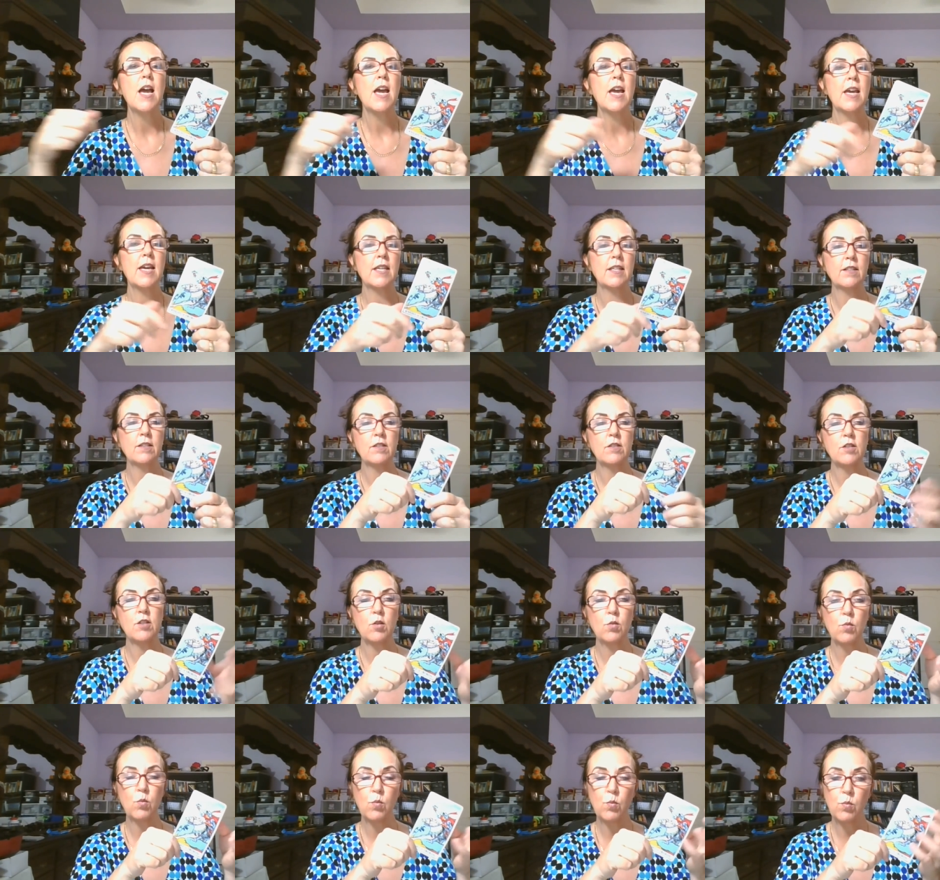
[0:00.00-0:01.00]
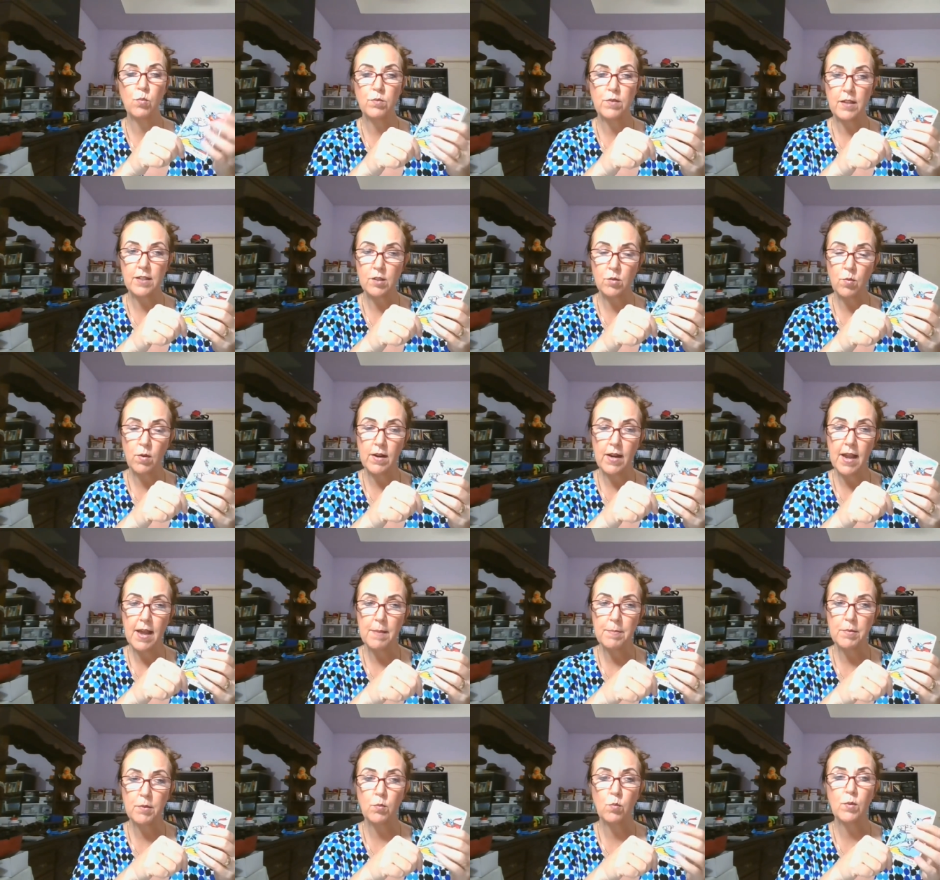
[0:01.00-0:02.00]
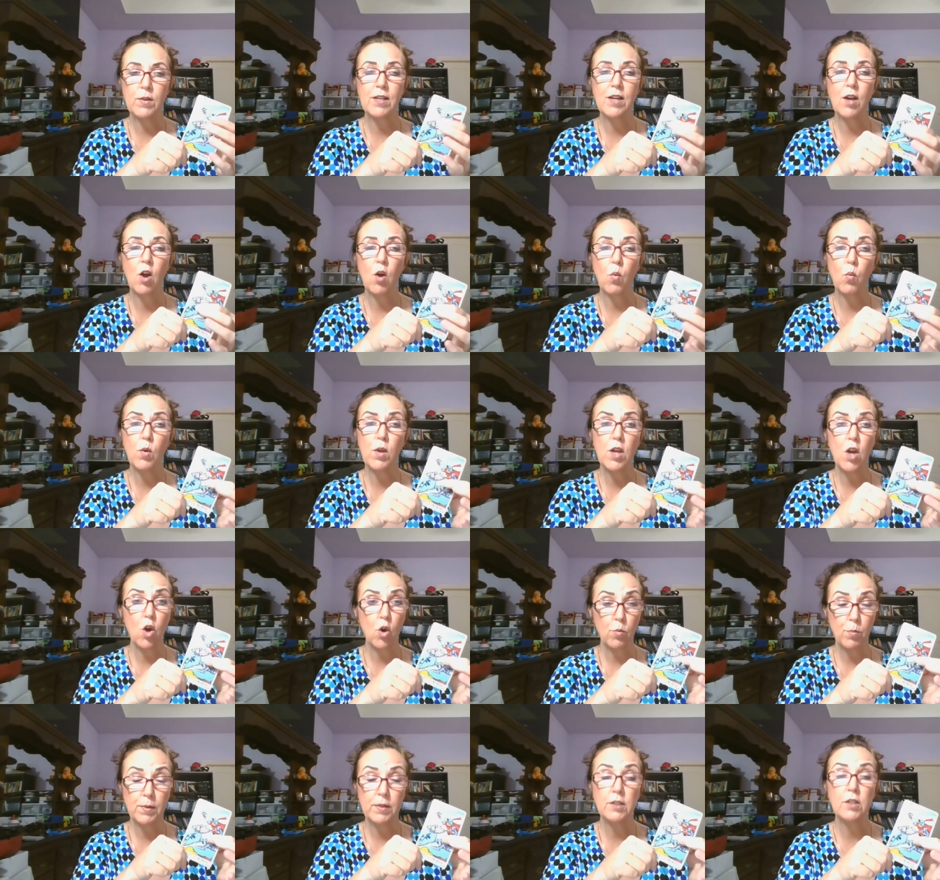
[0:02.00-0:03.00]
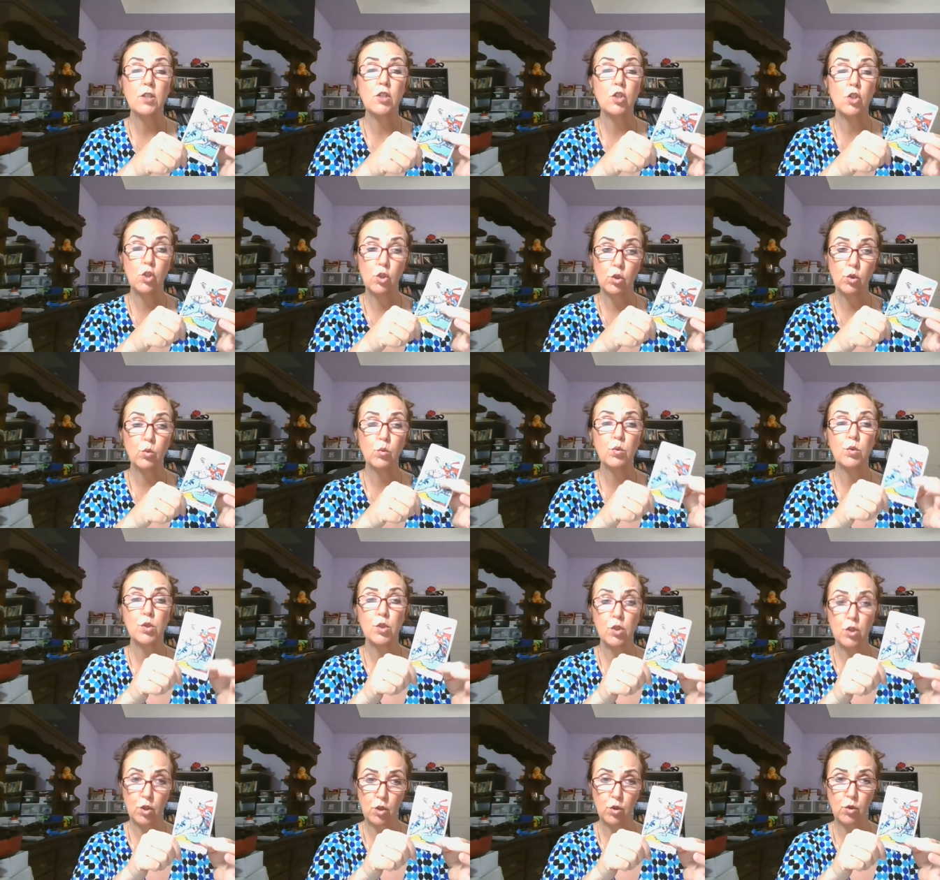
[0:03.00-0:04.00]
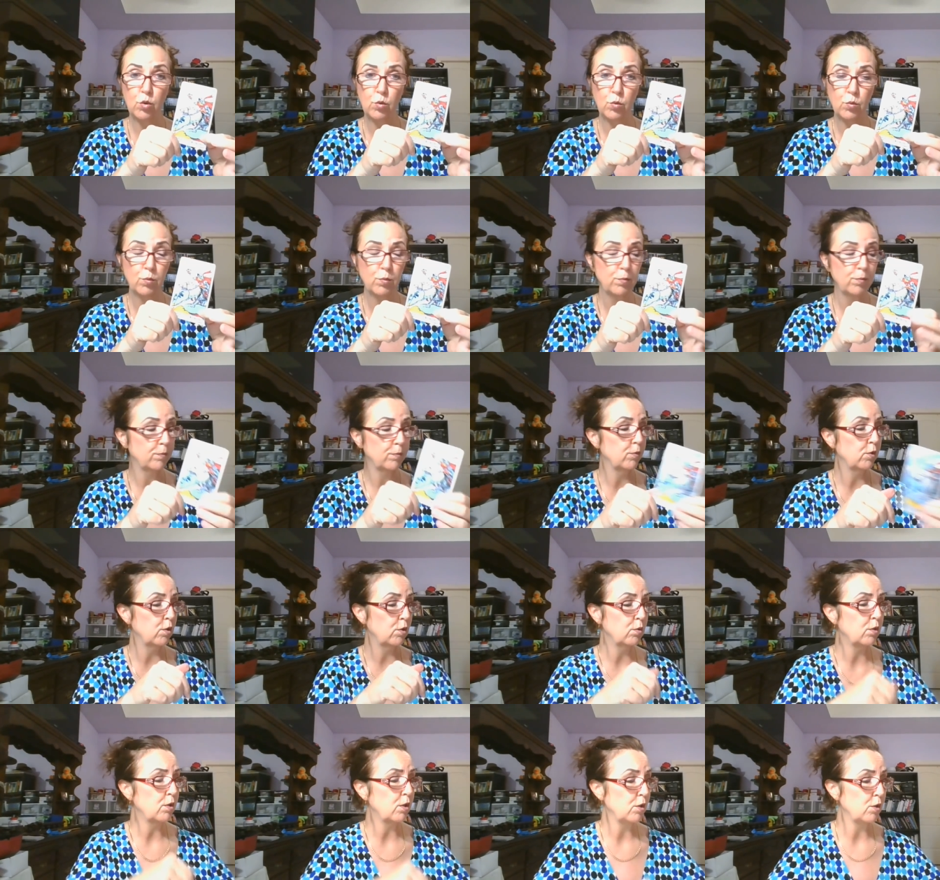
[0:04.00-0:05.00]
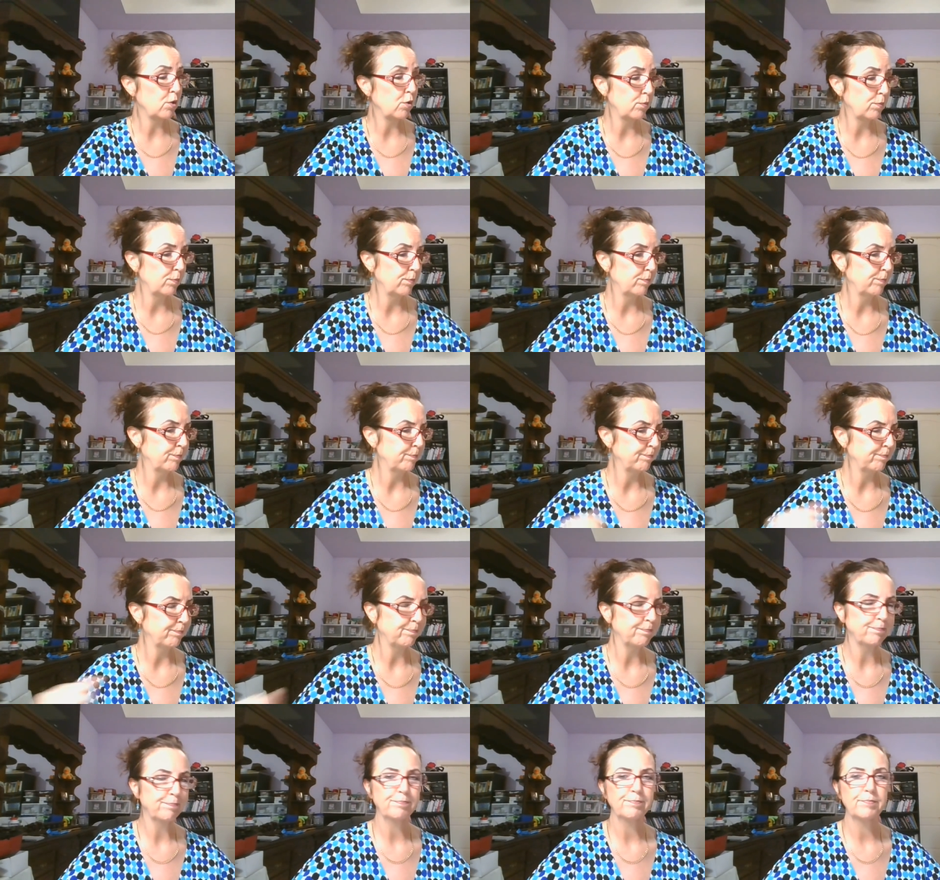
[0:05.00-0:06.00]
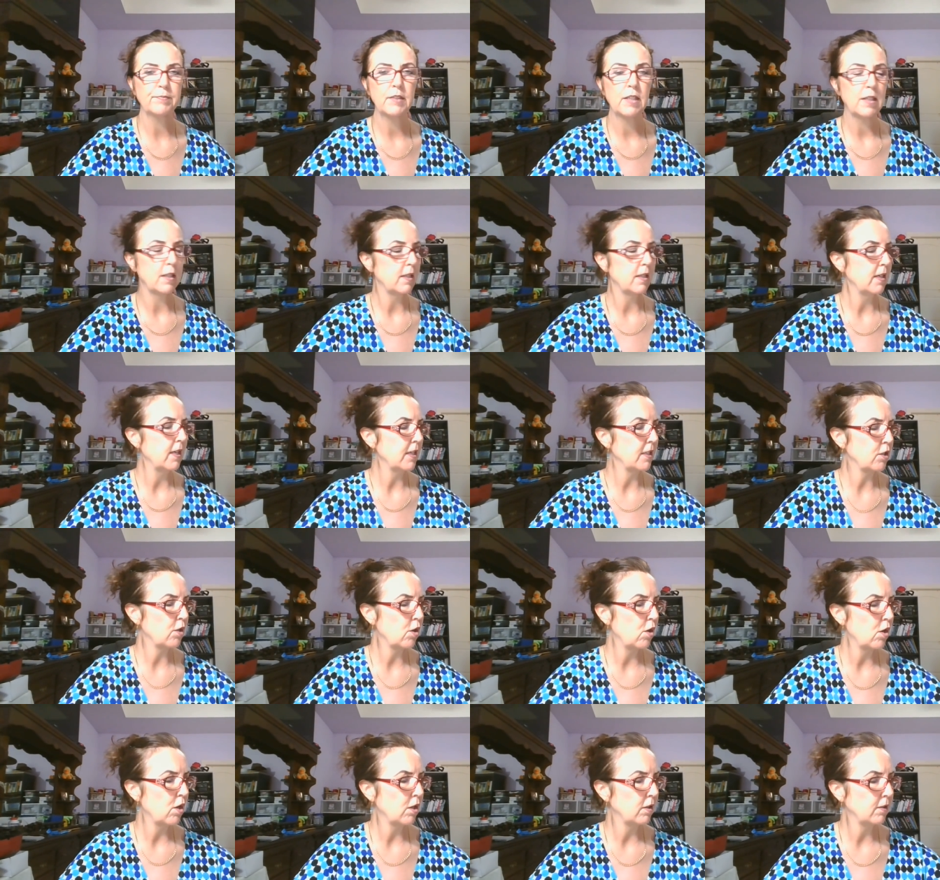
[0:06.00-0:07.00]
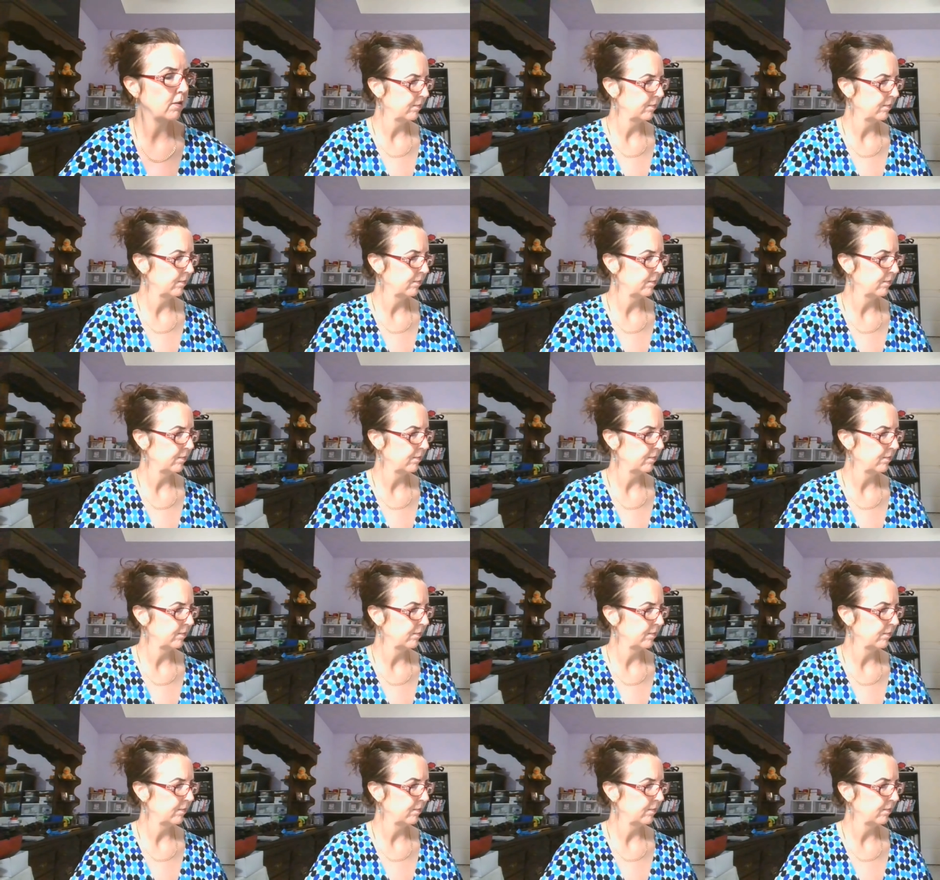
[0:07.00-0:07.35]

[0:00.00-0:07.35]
and so that's what happened we we opened too soon too soon next card